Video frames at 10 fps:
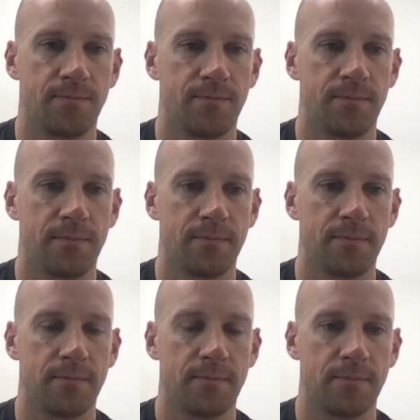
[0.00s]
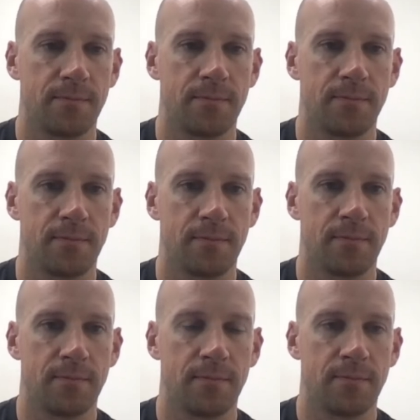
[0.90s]

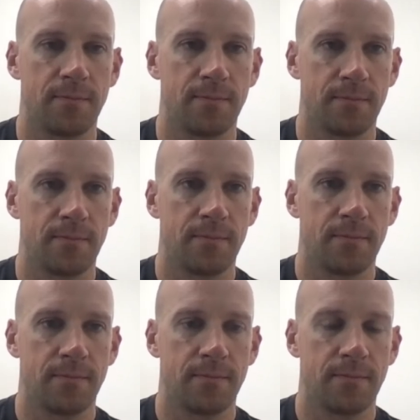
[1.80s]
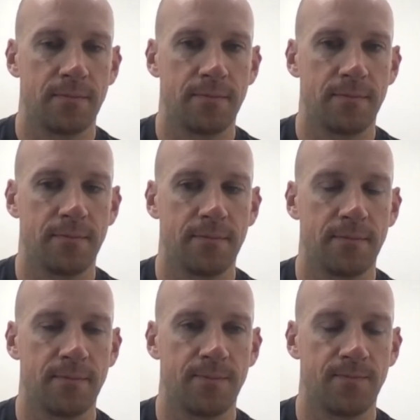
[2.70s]

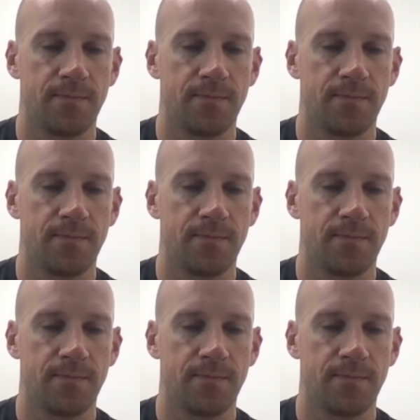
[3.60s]
[no speech]